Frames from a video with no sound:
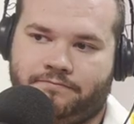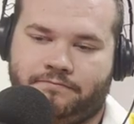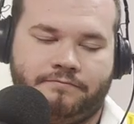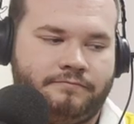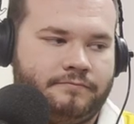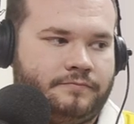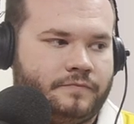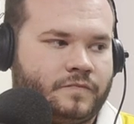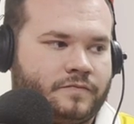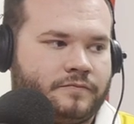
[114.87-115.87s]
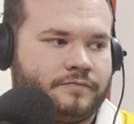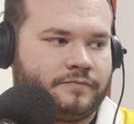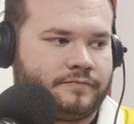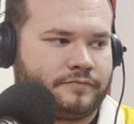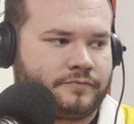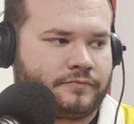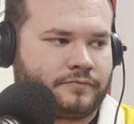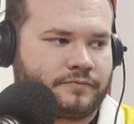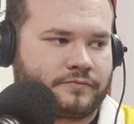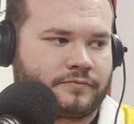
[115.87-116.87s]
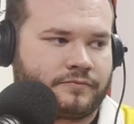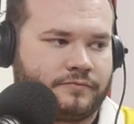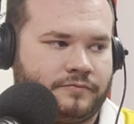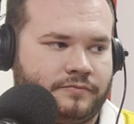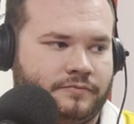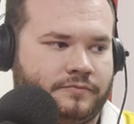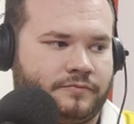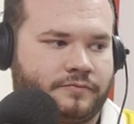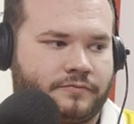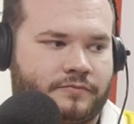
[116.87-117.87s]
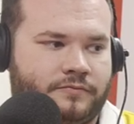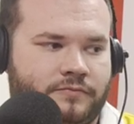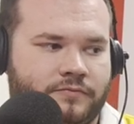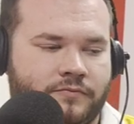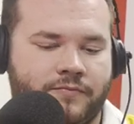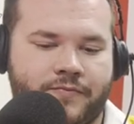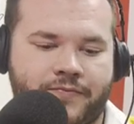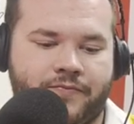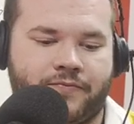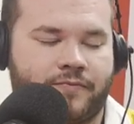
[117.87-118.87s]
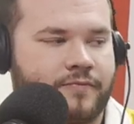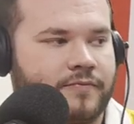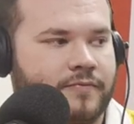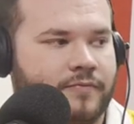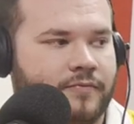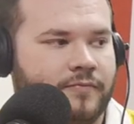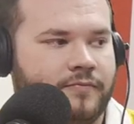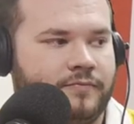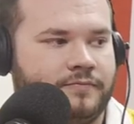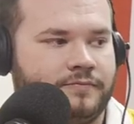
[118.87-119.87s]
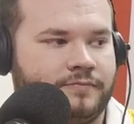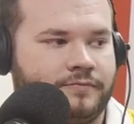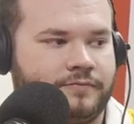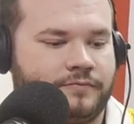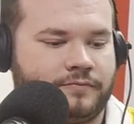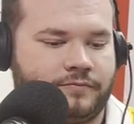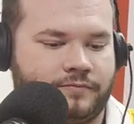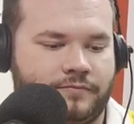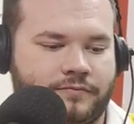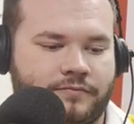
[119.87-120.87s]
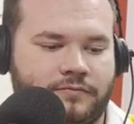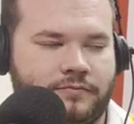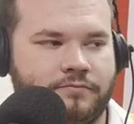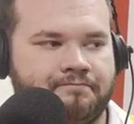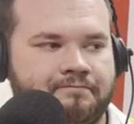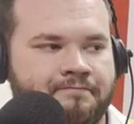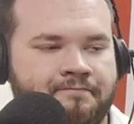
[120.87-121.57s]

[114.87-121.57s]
The person shown says nothing.